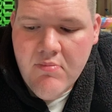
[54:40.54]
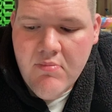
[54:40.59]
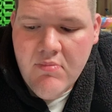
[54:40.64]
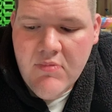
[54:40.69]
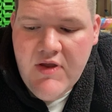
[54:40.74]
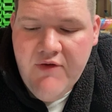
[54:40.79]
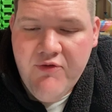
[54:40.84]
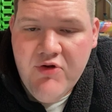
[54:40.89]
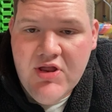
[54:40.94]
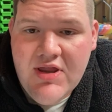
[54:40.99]

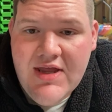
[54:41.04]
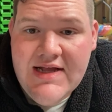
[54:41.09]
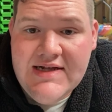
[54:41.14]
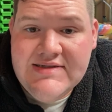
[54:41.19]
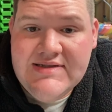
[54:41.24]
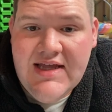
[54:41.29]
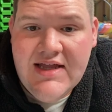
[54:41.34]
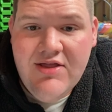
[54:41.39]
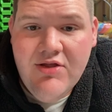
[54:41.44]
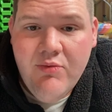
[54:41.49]
different things.
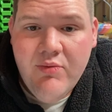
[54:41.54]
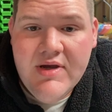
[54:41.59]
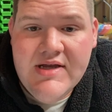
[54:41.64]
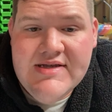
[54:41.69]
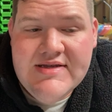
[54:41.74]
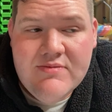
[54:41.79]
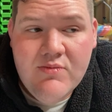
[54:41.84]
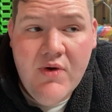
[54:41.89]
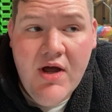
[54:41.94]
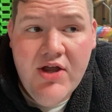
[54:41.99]
And the
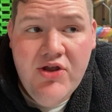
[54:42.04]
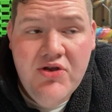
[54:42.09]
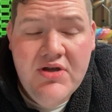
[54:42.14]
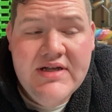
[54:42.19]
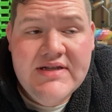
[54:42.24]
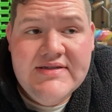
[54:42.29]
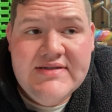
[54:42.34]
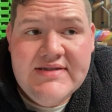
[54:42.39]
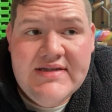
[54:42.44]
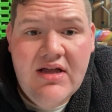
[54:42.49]
reason why you
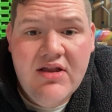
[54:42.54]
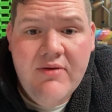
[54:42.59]
can sell